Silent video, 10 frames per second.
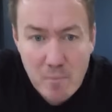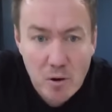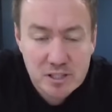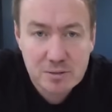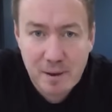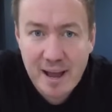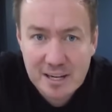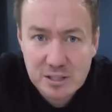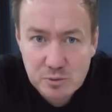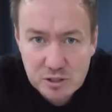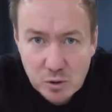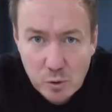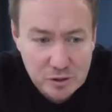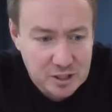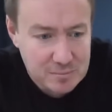most bags would
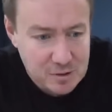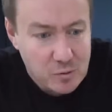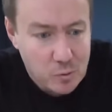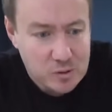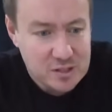do on a commute or